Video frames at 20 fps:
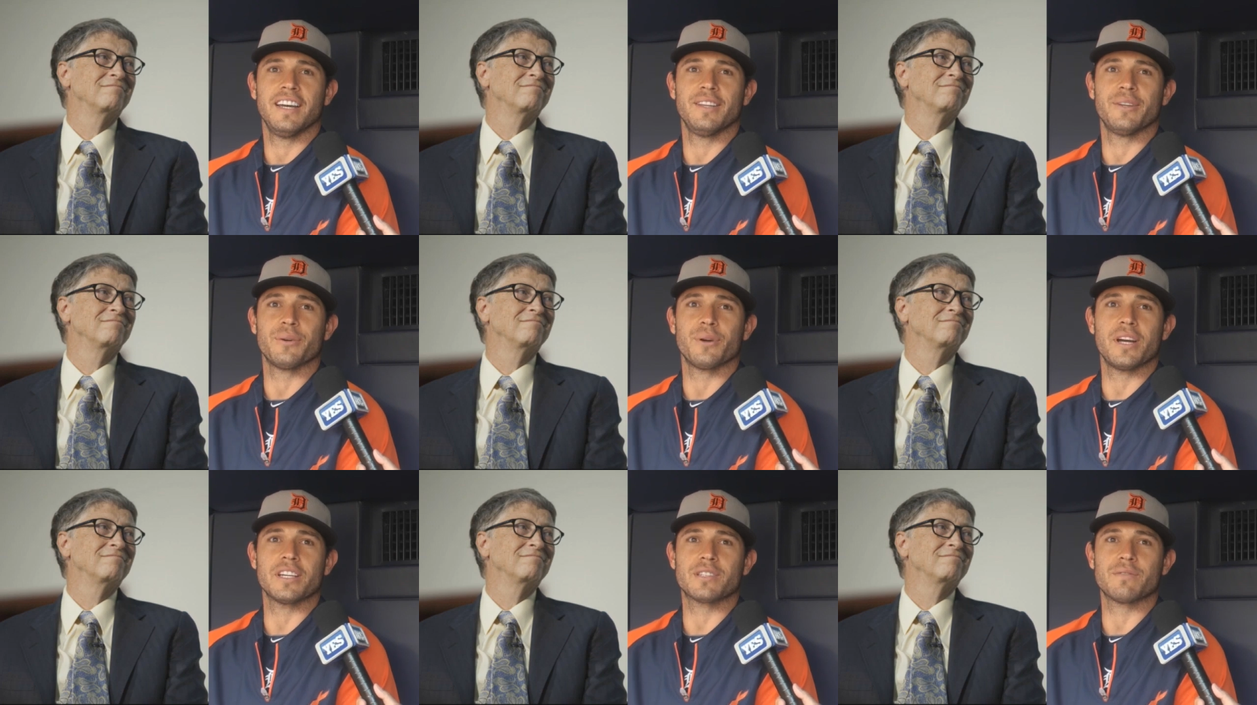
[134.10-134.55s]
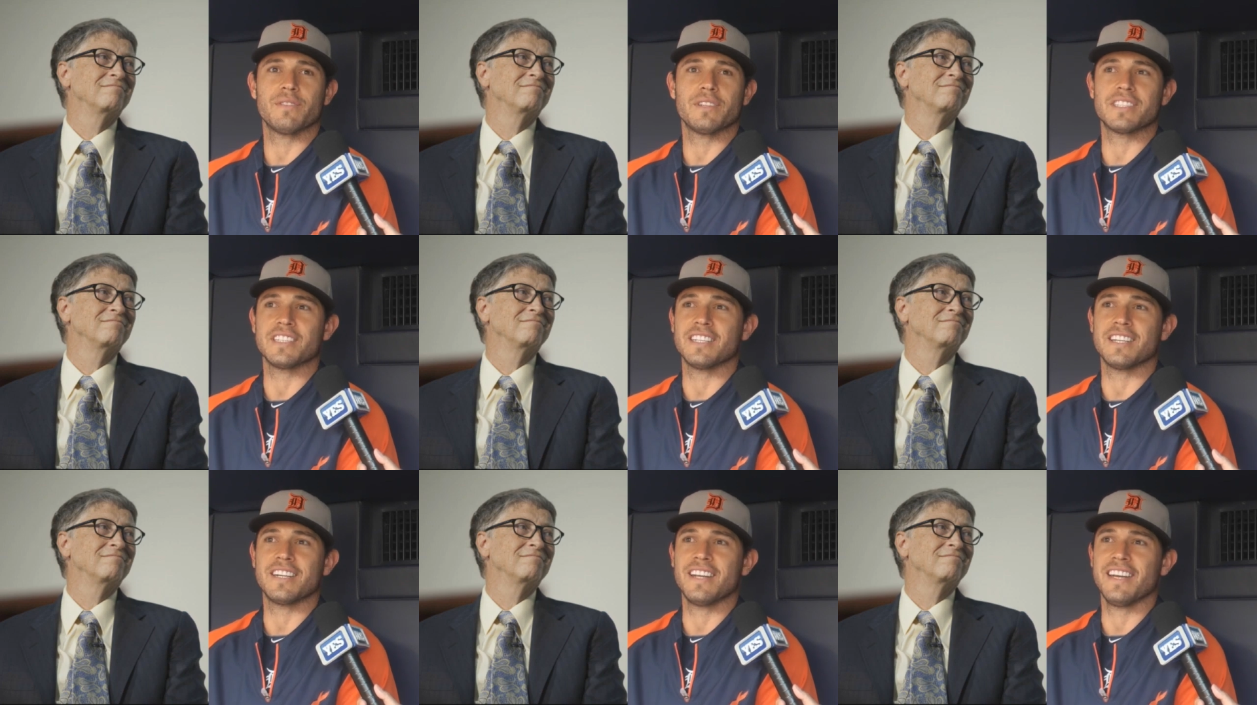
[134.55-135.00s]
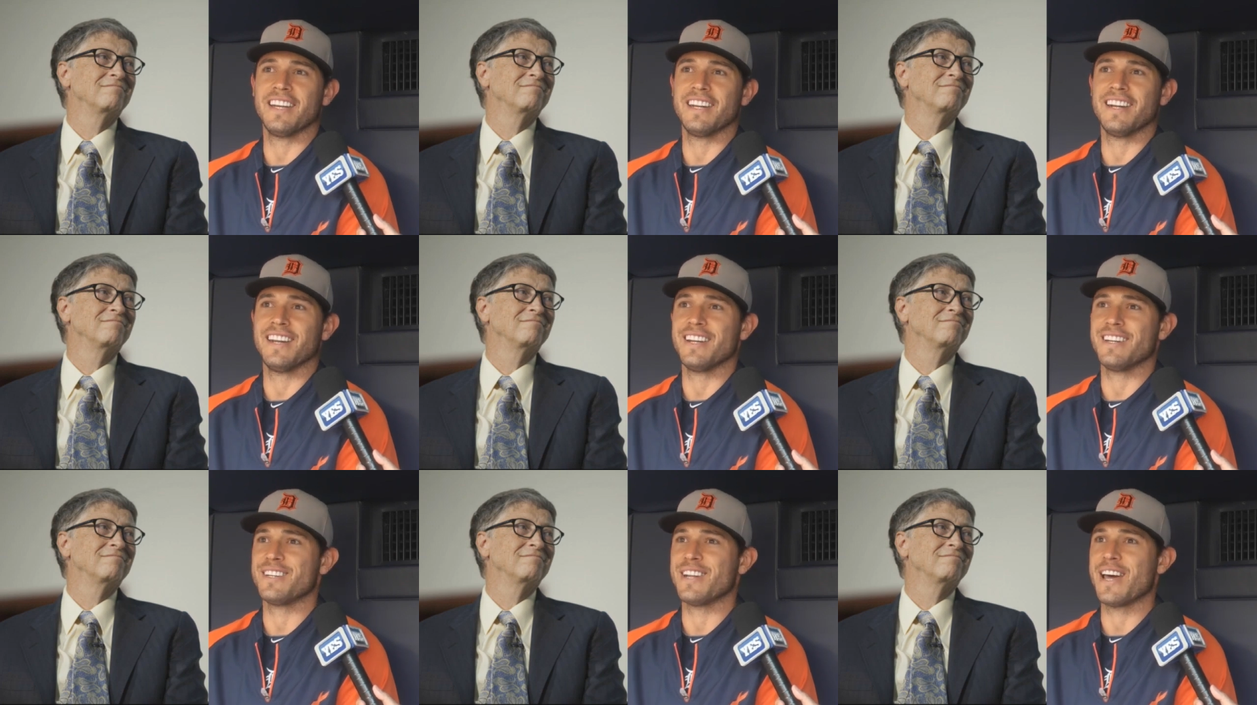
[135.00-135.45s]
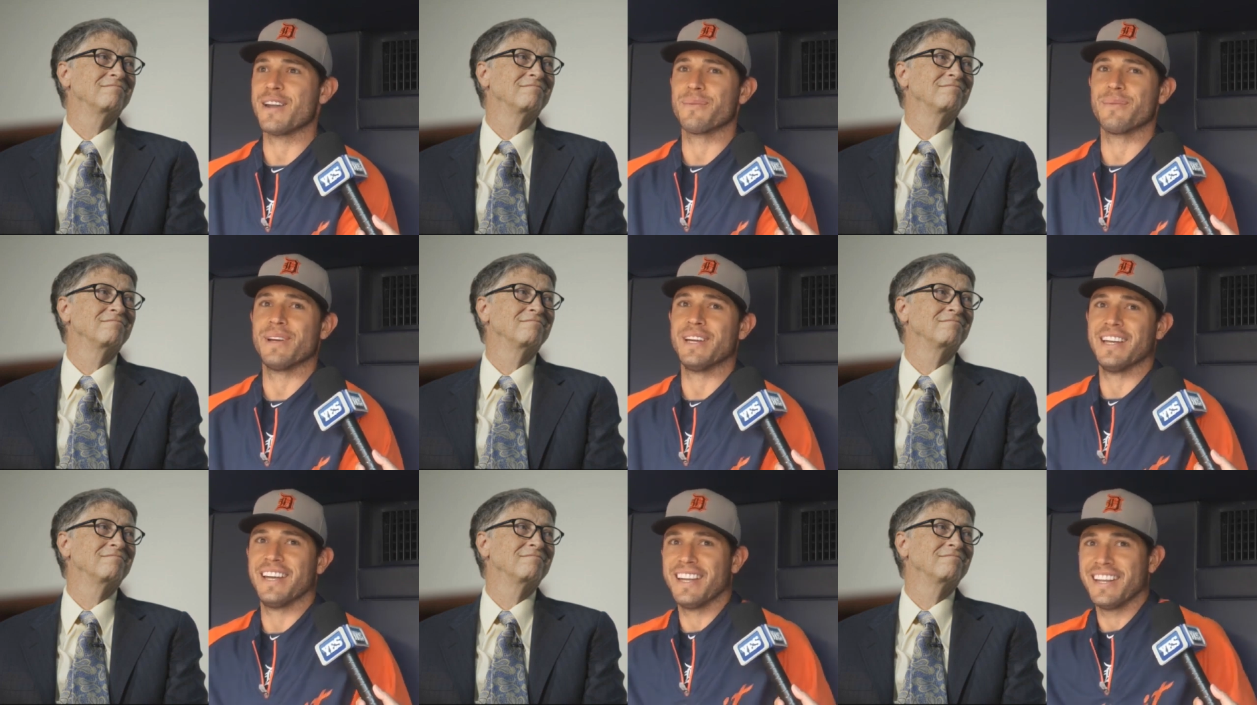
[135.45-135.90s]
Speaker 1: and the rest of his and,
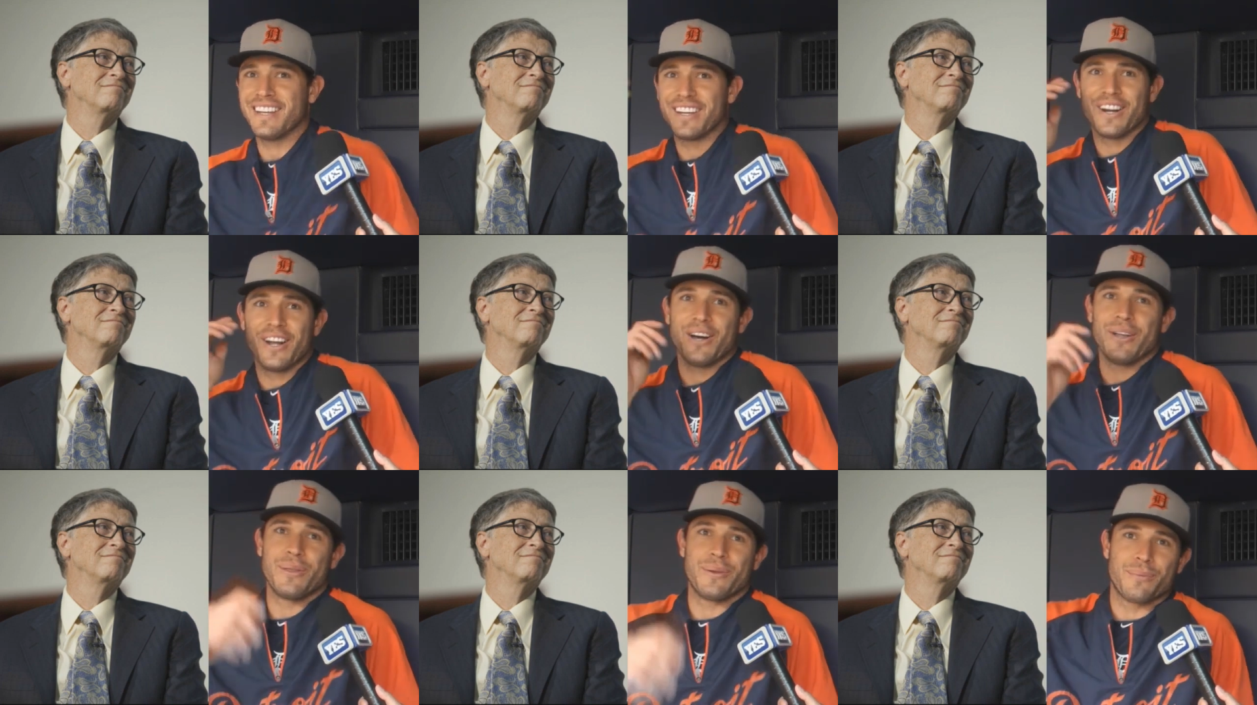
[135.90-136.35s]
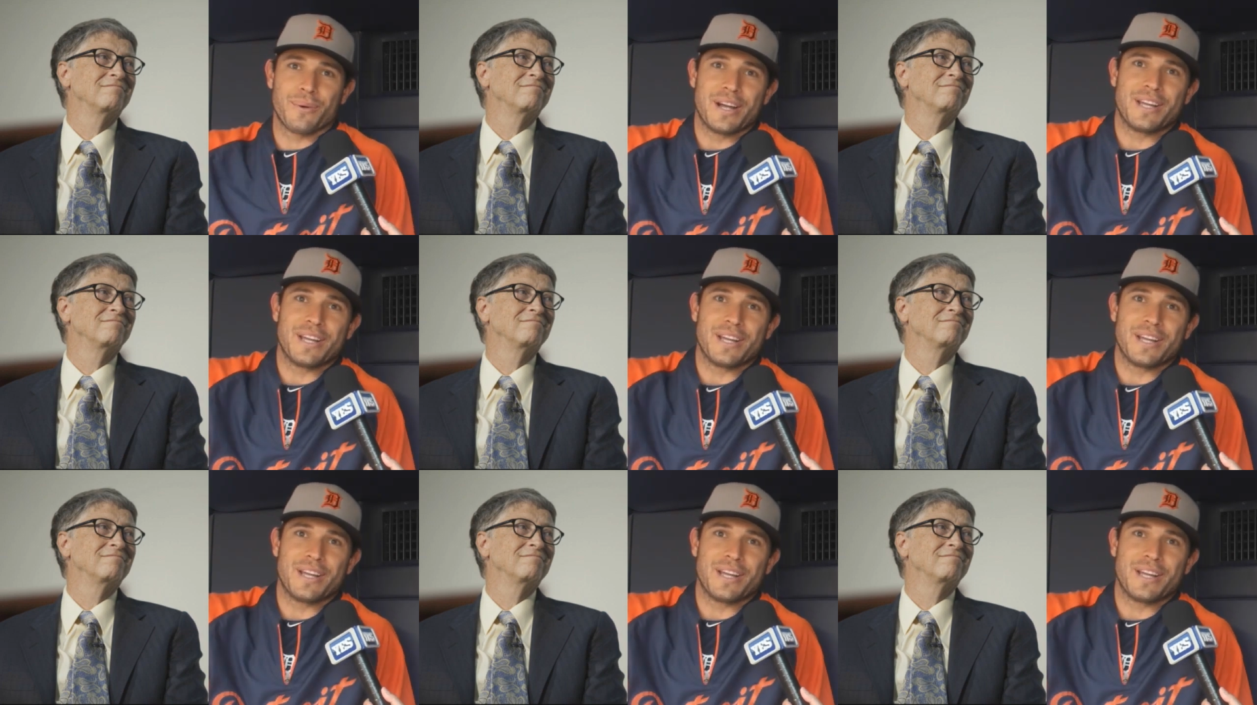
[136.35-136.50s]
get, you know the